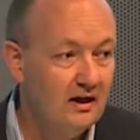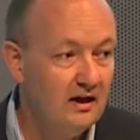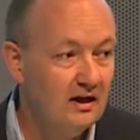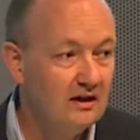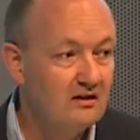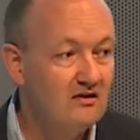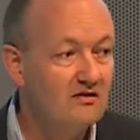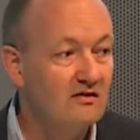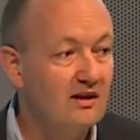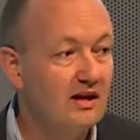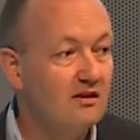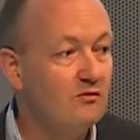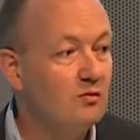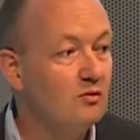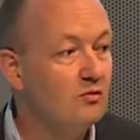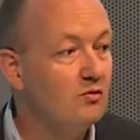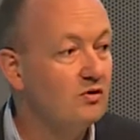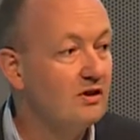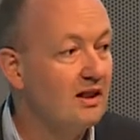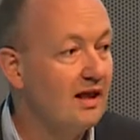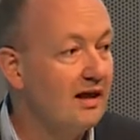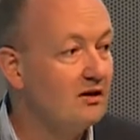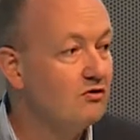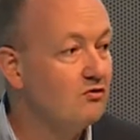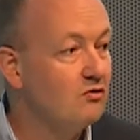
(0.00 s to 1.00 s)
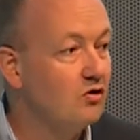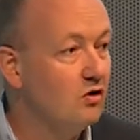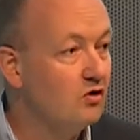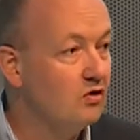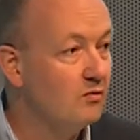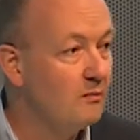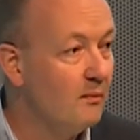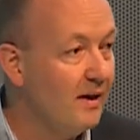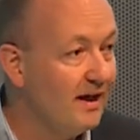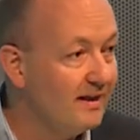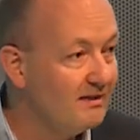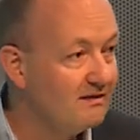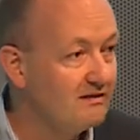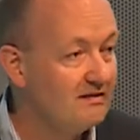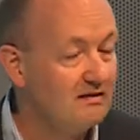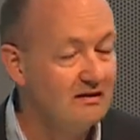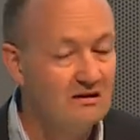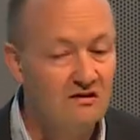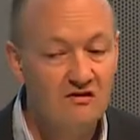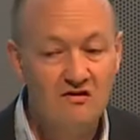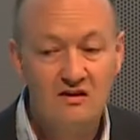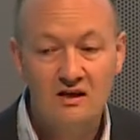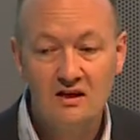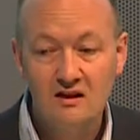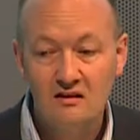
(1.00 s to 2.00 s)
Instead, we would like to augment
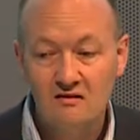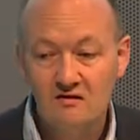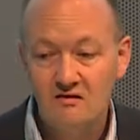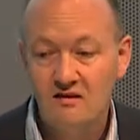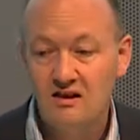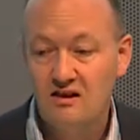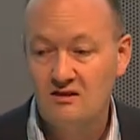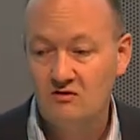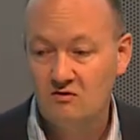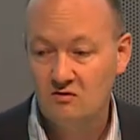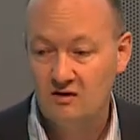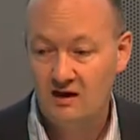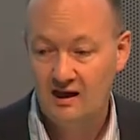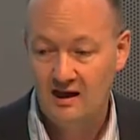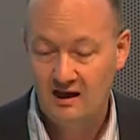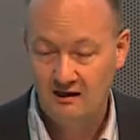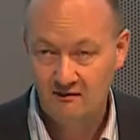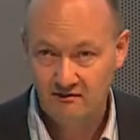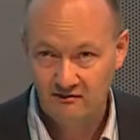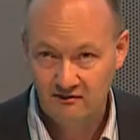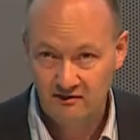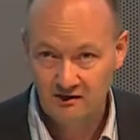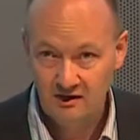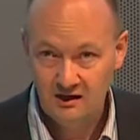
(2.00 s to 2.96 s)
the skills that you have